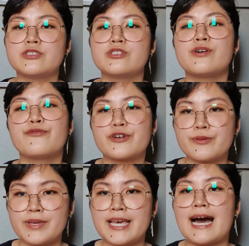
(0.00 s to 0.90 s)
So for
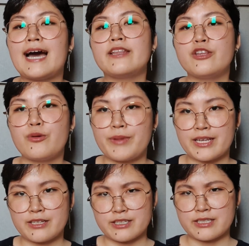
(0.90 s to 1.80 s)
me, I know my
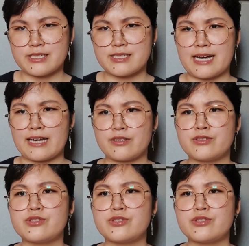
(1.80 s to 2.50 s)
learning style,